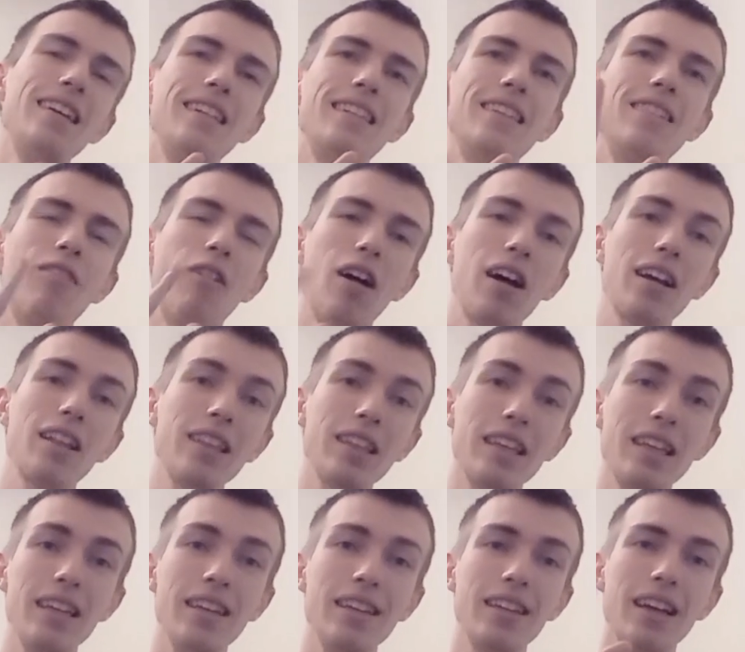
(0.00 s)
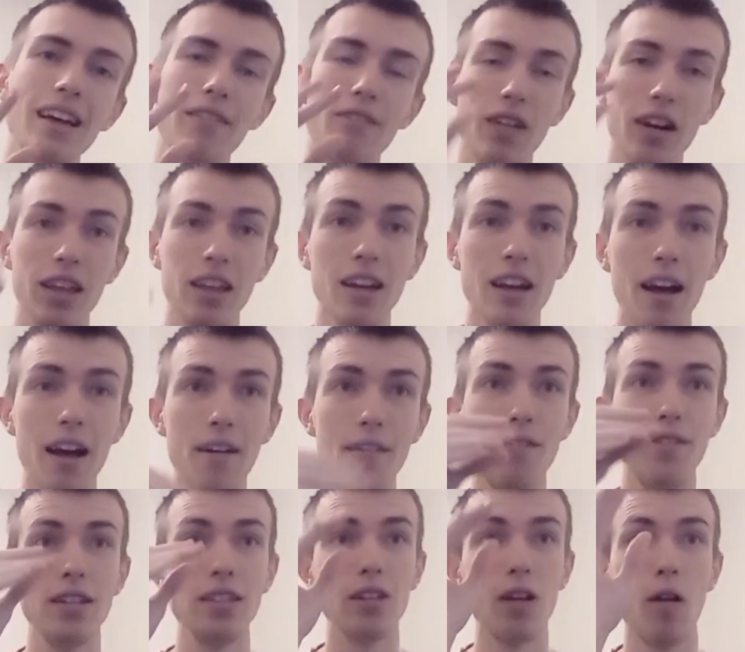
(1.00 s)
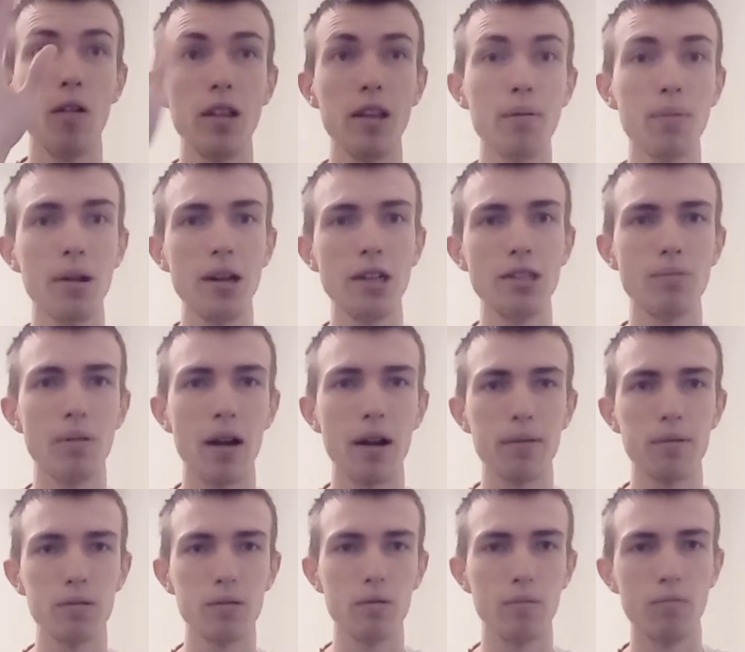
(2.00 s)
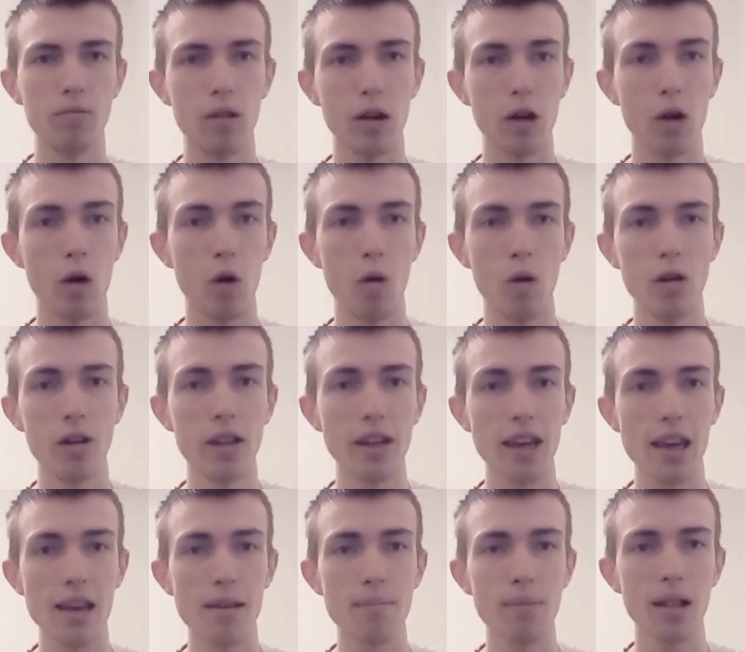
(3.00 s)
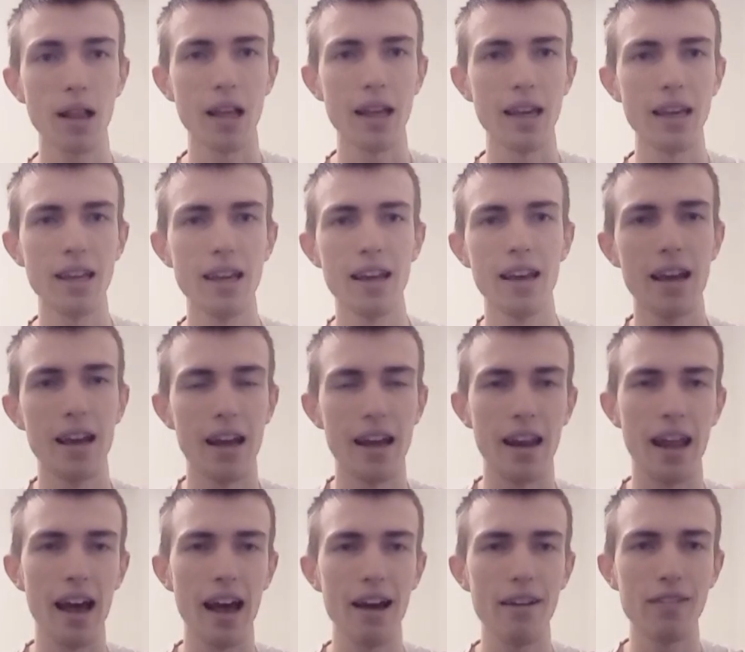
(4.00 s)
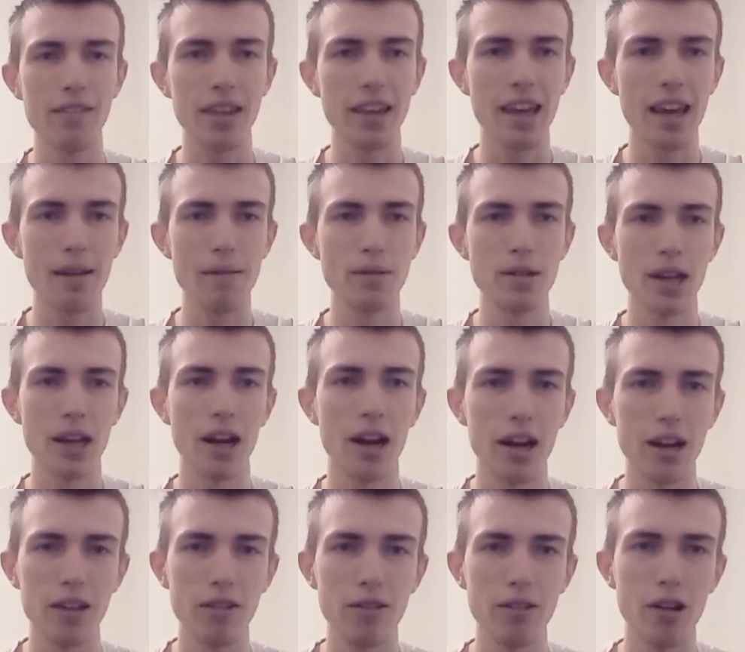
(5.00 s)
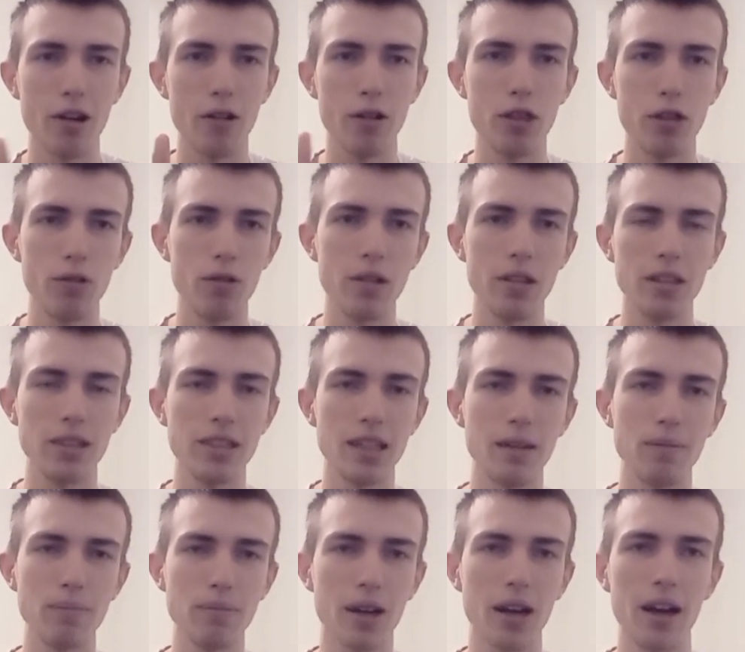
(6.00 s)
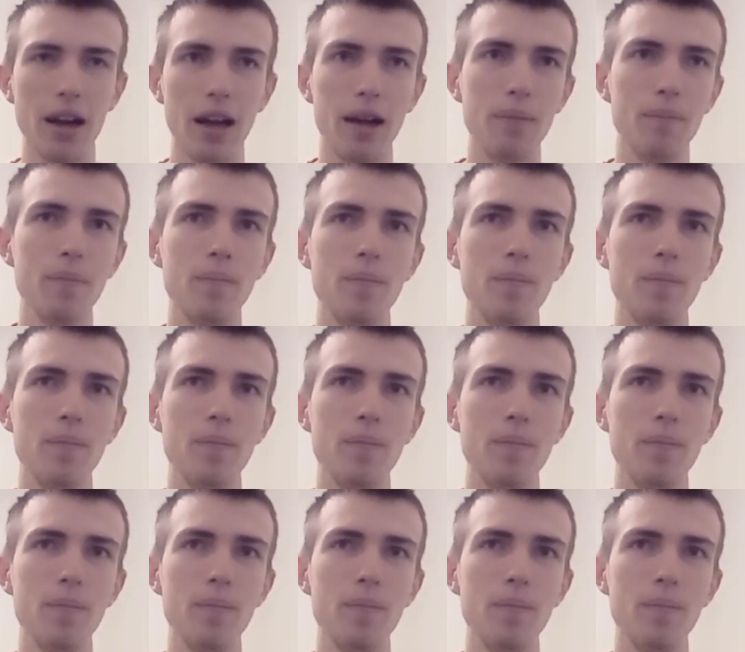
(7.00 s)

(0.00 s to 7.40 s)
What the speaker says: Rocket League, funny enough, is the only place where I can record the gameplay and have the game chat audio go through at the same time.